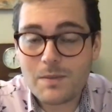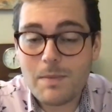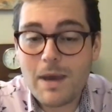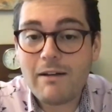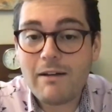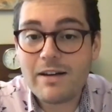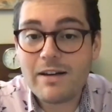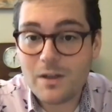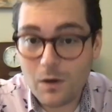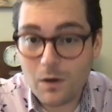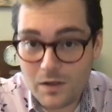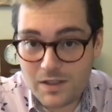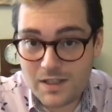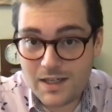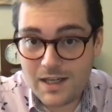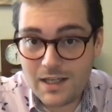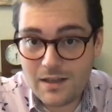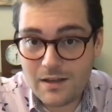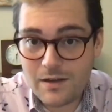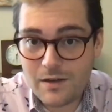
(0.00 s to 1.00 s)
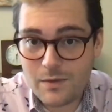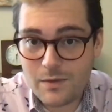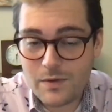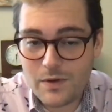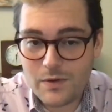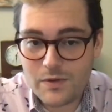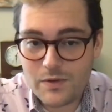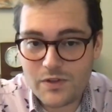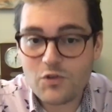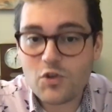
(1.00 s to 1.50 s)
Mary Doherty,
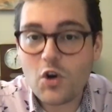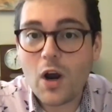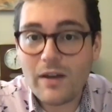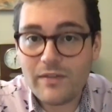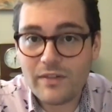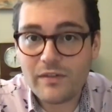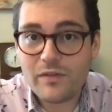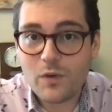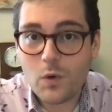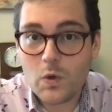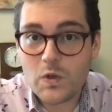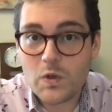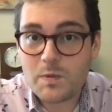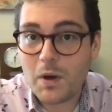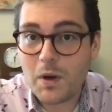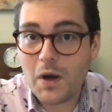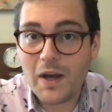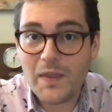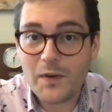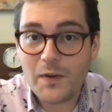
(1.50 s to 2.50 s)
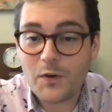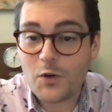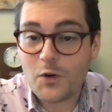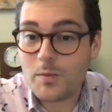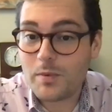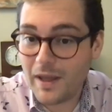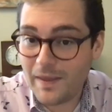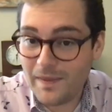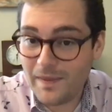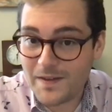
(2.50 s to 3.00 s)
who is the driving force behind the
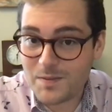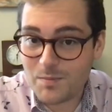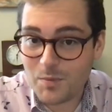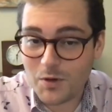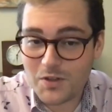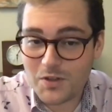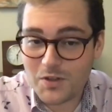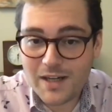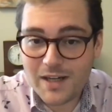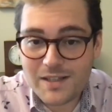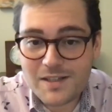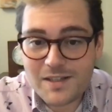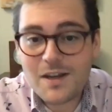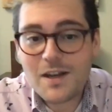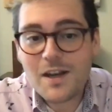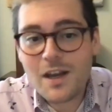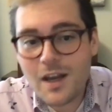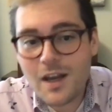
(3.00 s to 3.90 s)
group and this project.